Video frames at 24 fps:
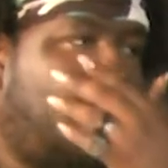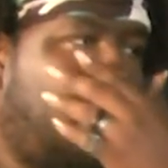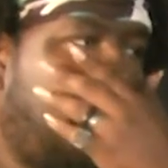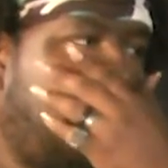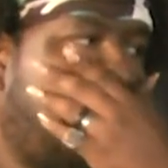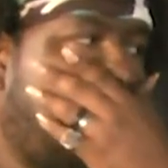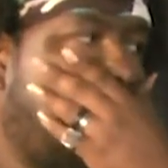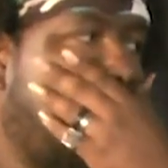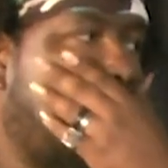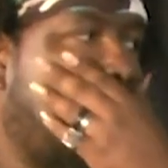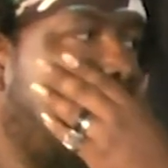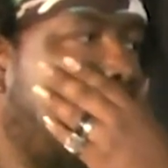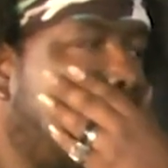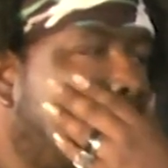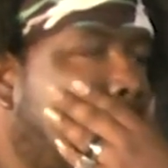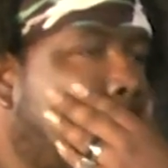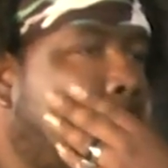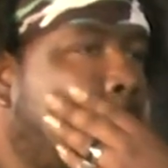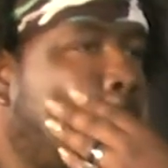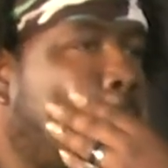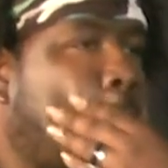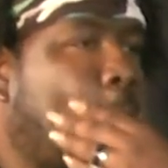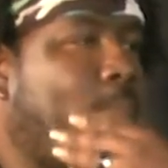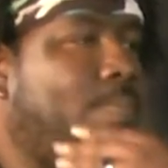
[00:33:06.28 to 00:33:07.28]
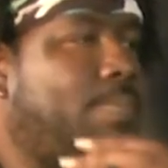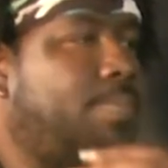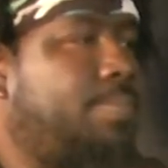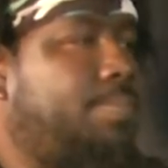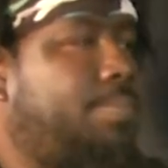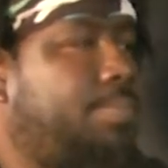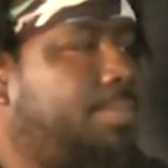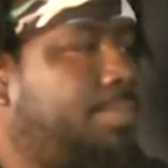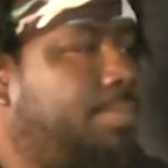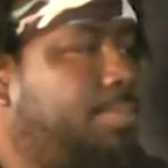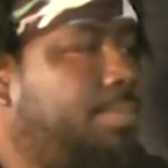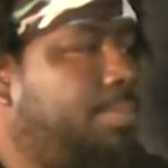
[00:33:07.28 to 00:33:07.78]

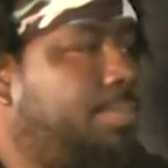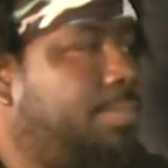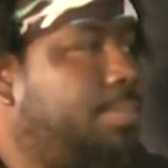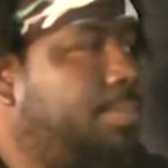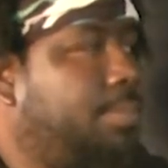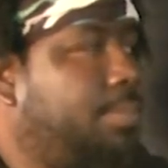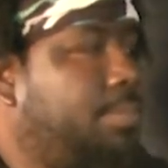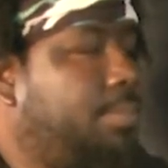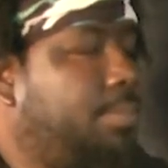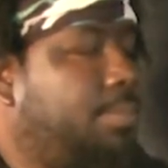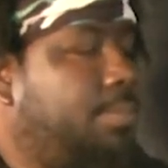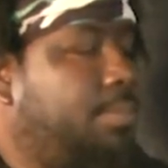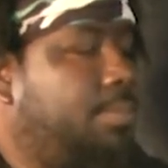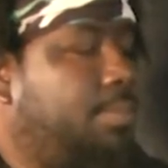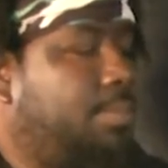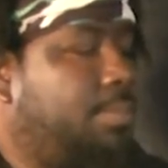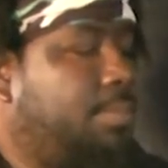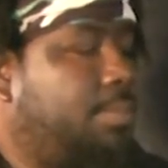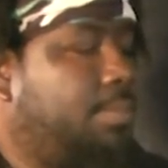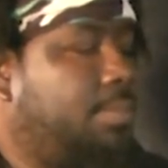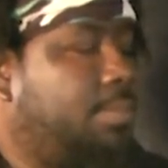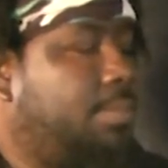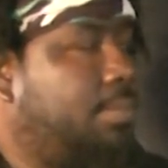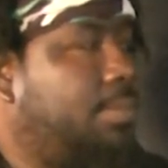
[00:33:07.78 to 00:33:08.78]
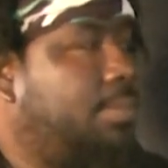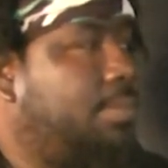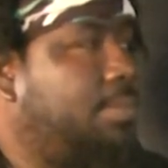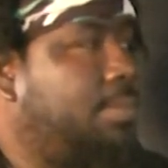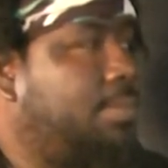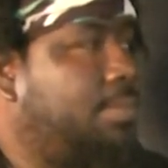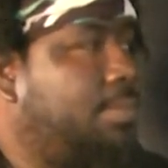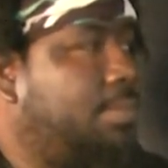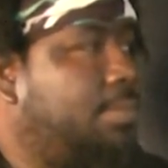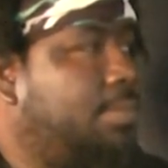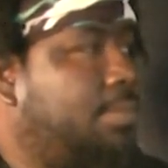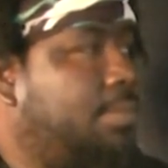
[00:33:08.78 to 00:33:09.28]

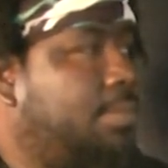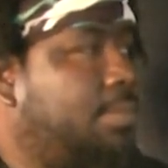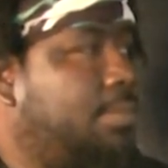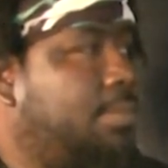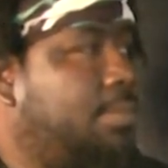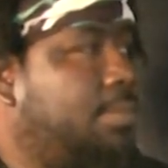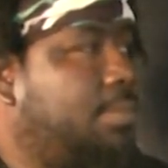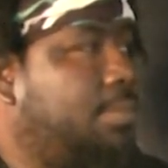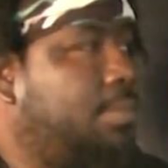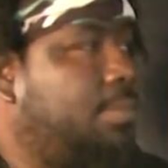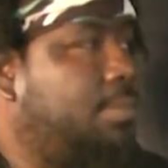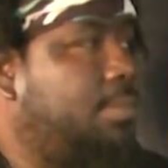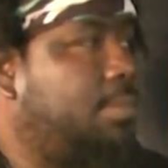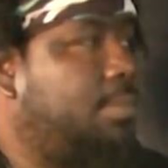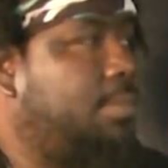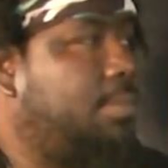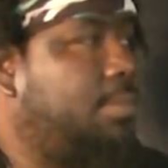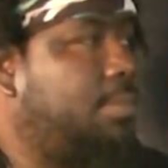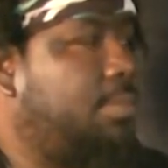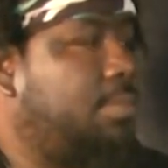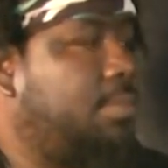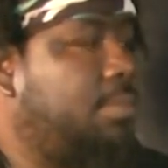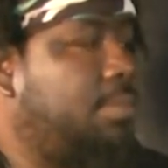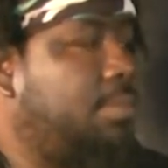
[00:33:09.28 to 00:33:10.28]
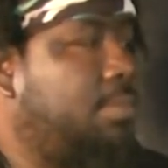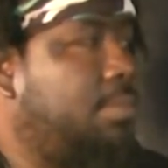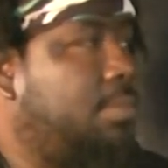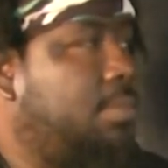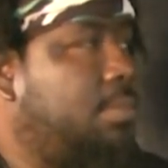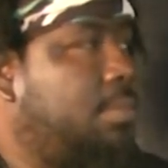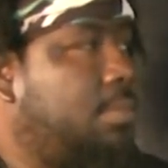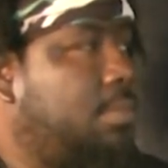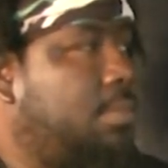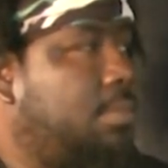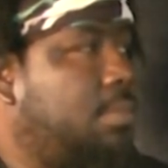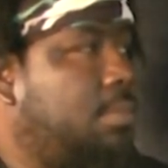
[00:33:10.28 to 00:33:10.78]

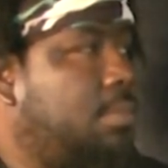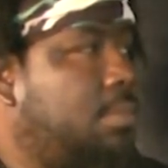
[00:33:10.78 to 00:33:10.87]
(silent)